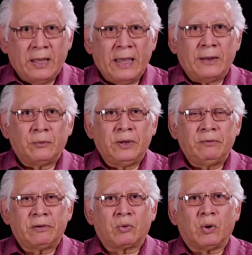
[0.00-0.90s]
And we
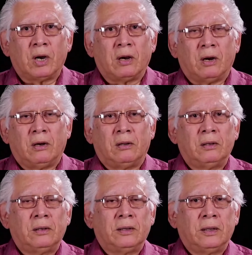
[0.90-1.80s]
require
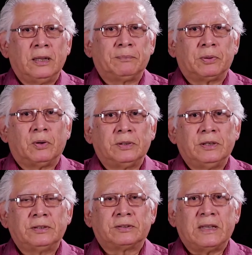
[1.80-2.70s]
all
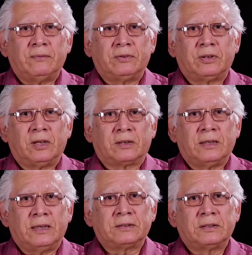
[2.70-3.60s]
employees to have a drug
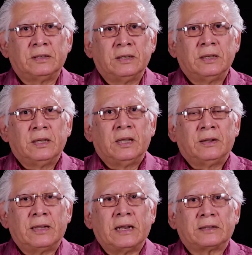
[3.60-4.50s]
test.
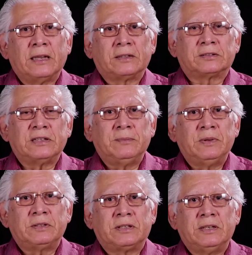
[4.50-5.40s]
Then I think the
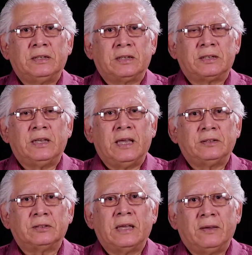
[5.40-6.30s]
CBC and the
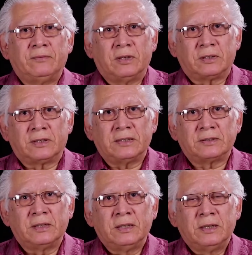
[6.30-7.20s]
TA should have drug
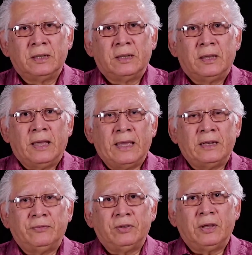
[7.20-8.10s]
tests.
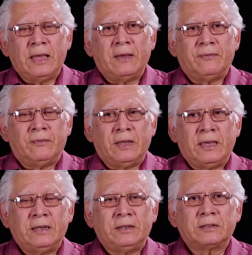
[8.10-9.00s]
And if you have
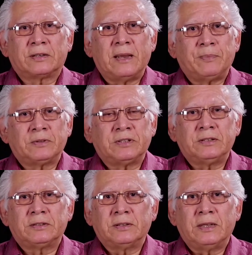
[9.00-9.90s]
any
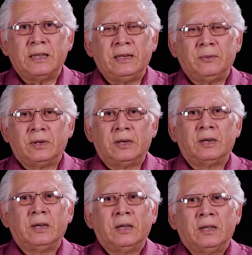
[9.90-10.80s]
discrepancies
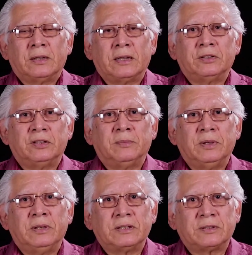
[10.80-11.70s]
anywhere, then you should
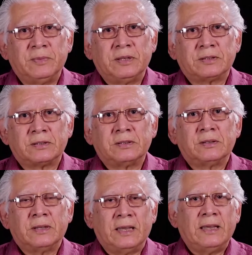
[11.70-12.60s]
be dismissed
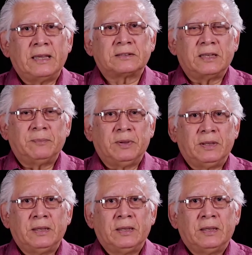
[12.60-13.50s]
ASAP.